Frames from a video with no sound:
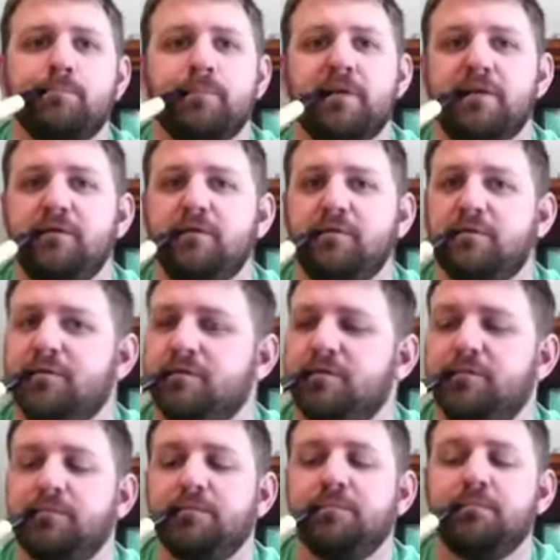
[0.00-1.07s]
huge.
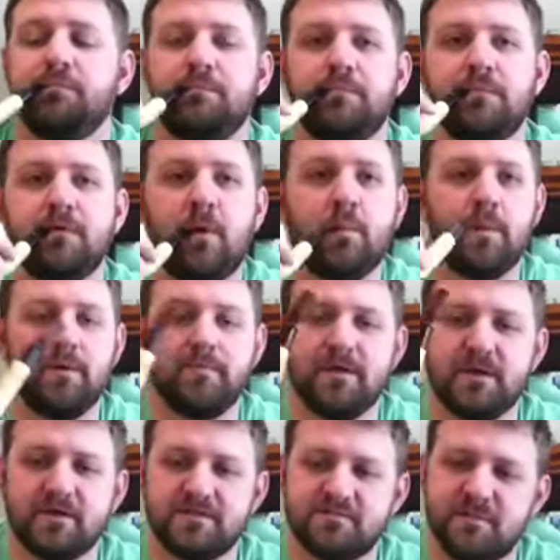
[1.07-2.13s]
But
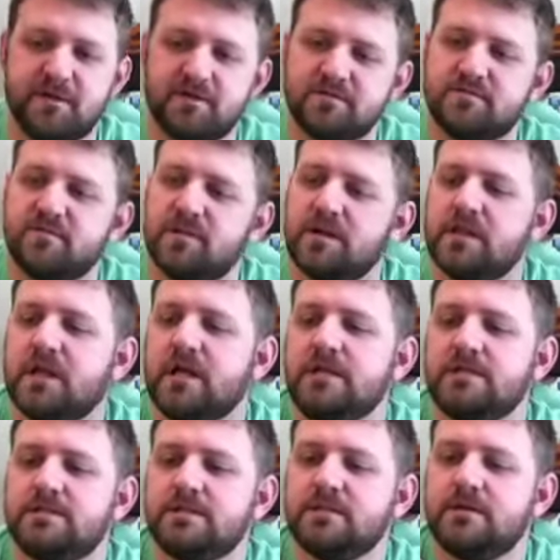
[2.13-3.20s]
being it's Meer, it's very
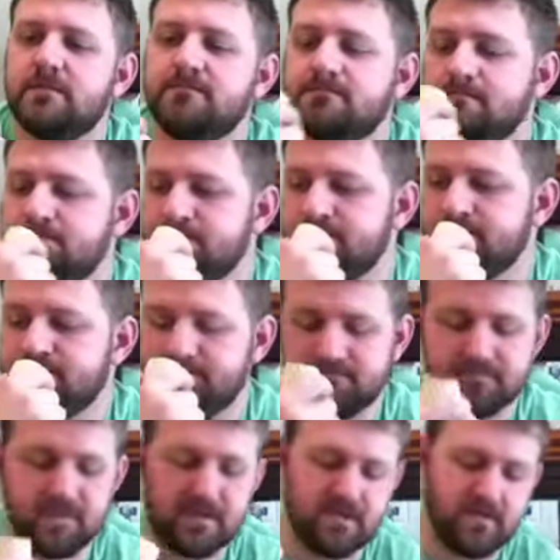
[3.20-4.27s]
light.
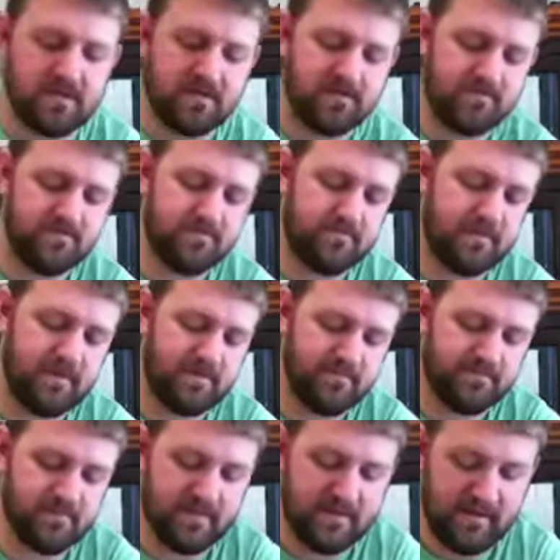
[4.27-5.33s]
Gonna
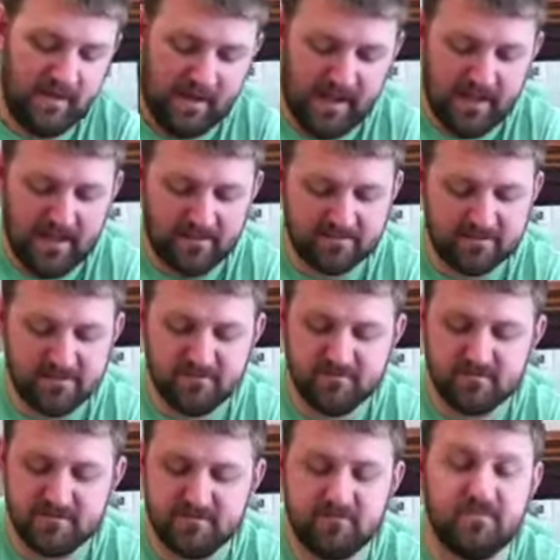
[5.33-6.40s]
head out to do
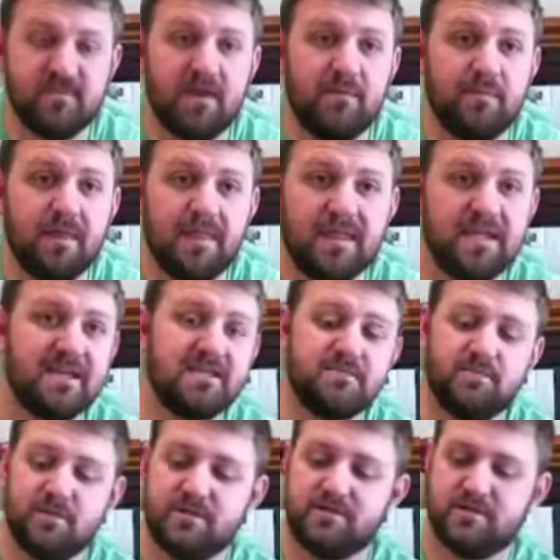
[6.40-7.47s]
some family things,
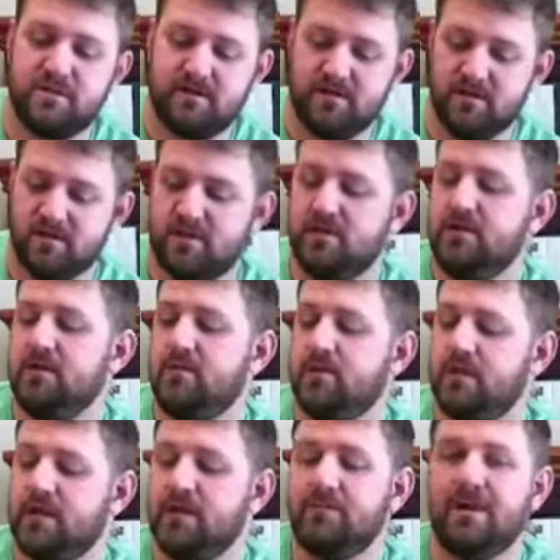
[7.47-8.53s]
but
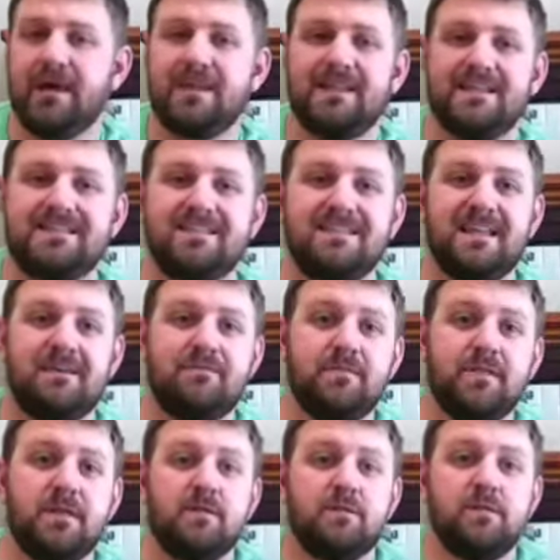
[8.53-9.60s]
when I get back, that's
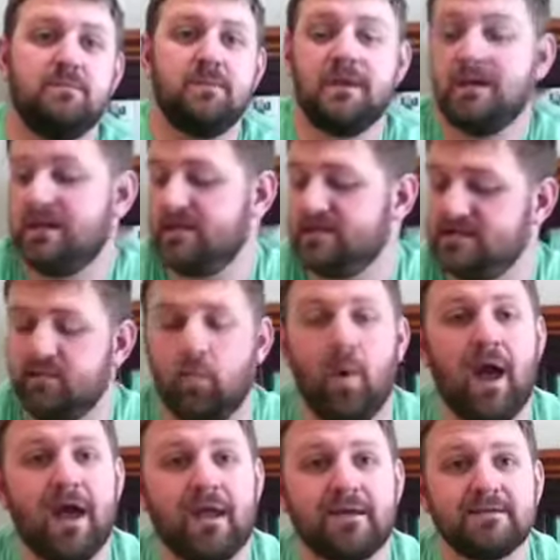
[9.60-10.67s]
definitely going to be getting some
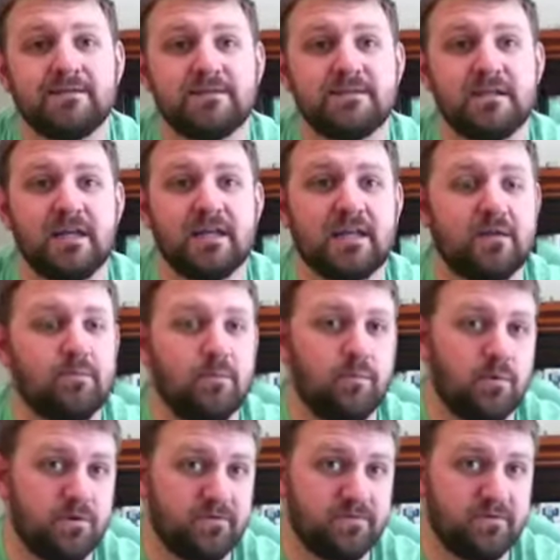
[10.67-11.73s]
wax and a couple
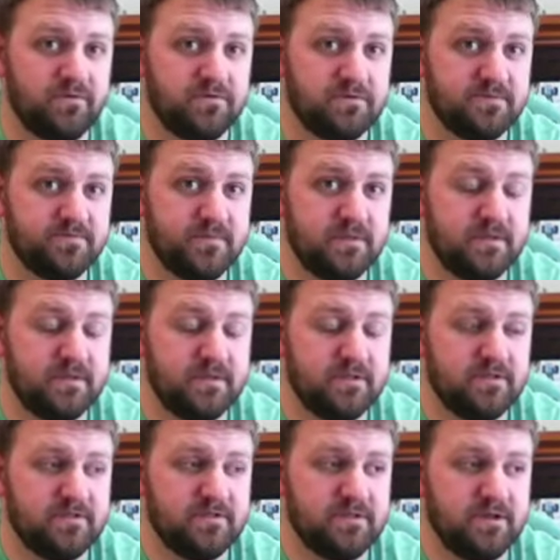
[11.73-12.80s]
bowlfuls.
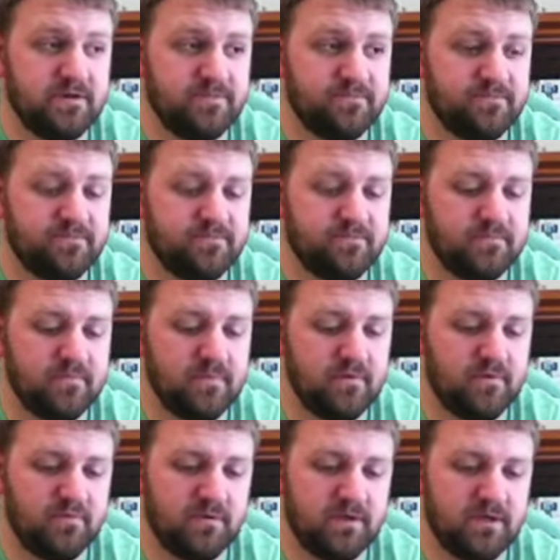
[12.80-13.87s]
So,
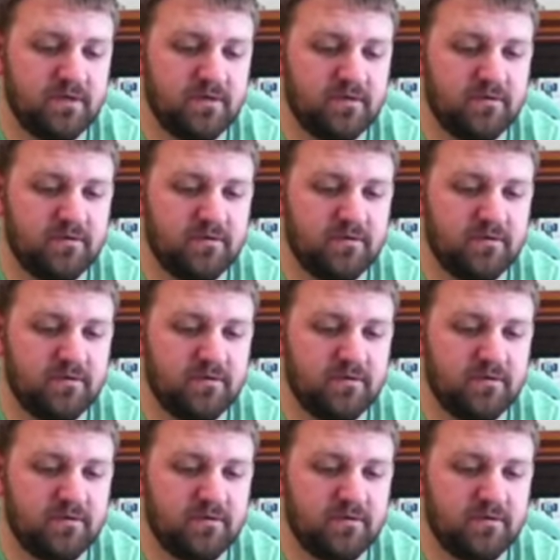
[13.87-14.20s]
it'll be